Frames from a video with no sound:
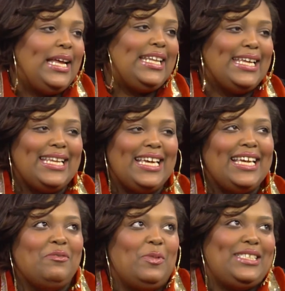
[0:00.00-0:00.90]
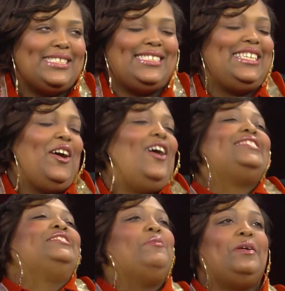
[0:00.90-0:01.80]
Diddy, which is the
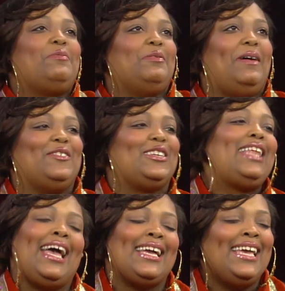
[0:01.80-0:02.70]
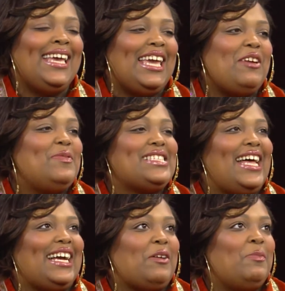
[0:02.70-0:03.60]
ultimate promoter, like he was
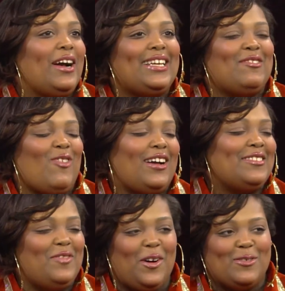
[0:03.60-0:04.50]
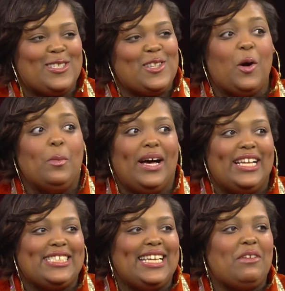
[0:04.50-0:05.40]
like marketing Rock the Vote so
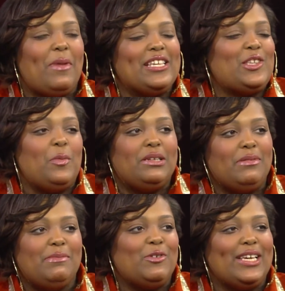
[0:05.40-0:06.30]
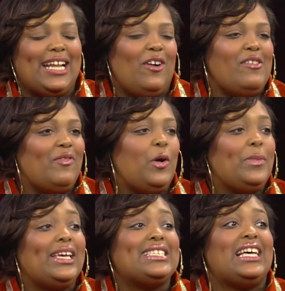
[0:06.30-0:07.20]
much, and it made so many people get out and vote
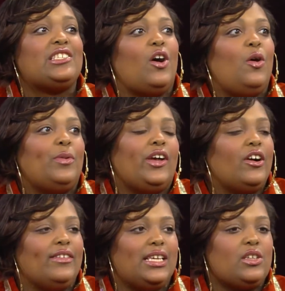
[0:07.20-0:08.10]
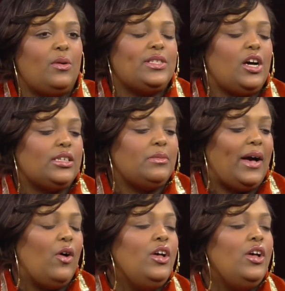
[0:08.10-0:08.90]
because that's all we heard, that's all we talked about.